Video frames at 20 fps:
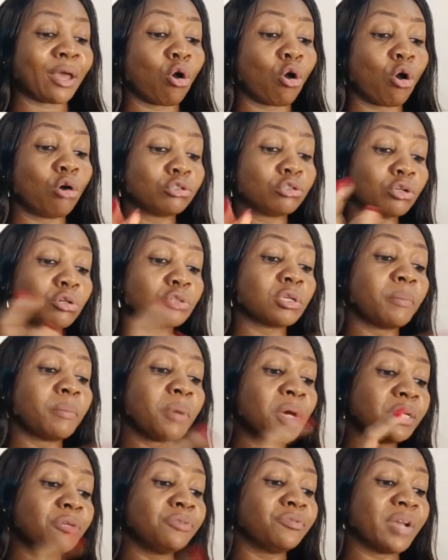Although
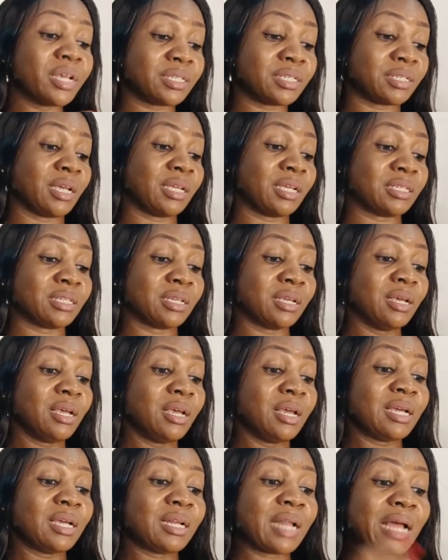somebody raised it,
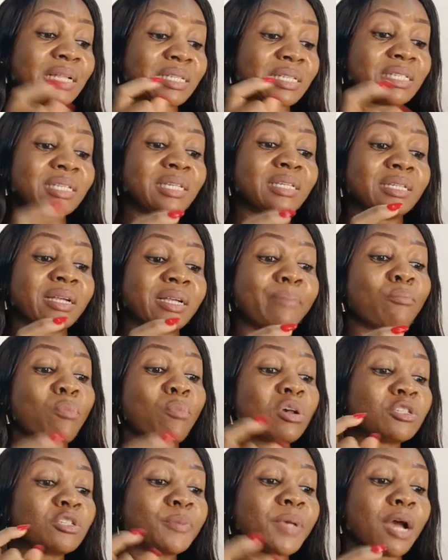that see, there
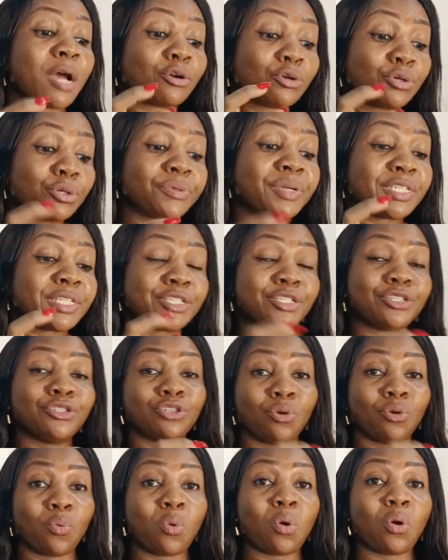must be accuracy in
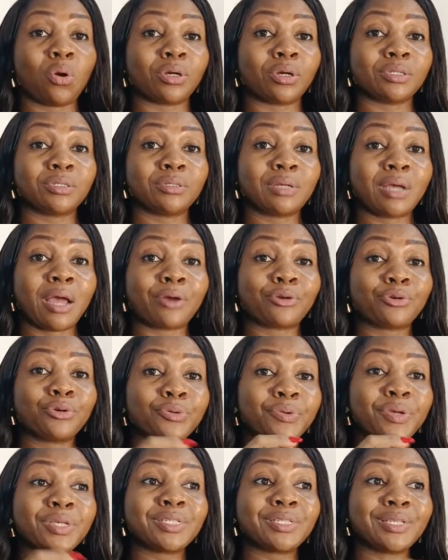your work.
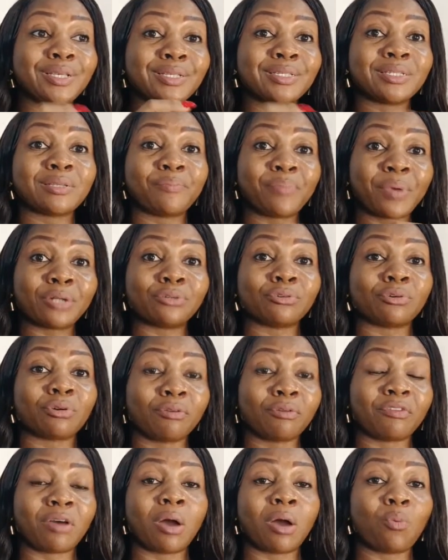Accuracy is the bedrock
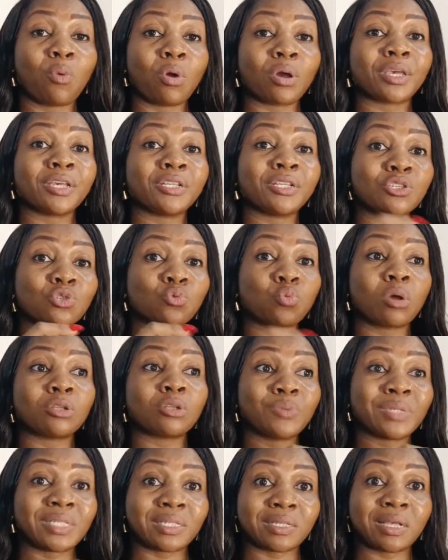of our work. It is
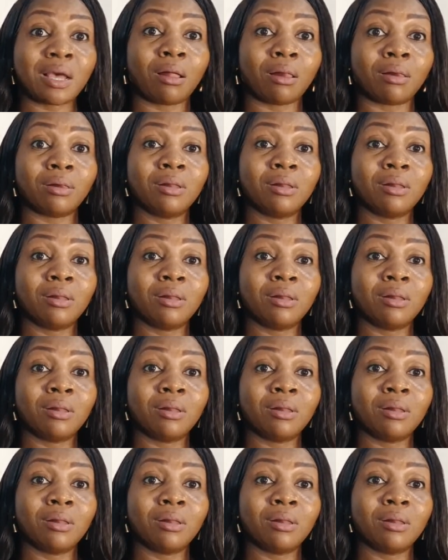what we sell.